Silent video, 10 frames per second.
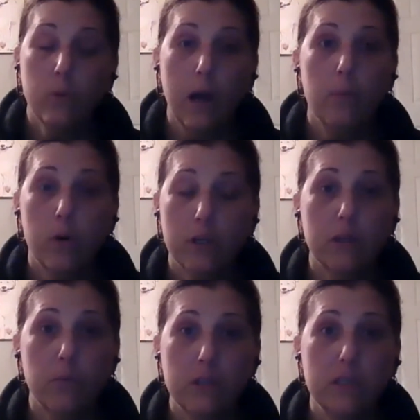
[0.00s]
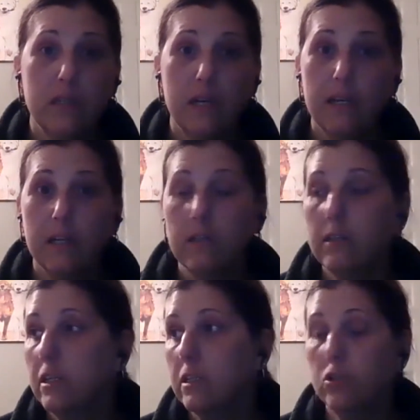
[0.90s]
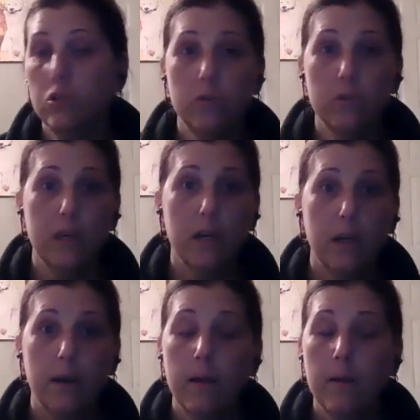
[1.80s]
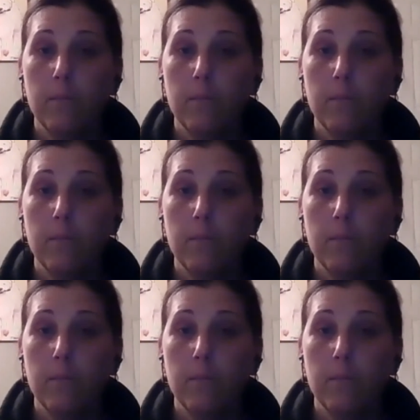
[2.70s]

I worked, I really did, and Susie and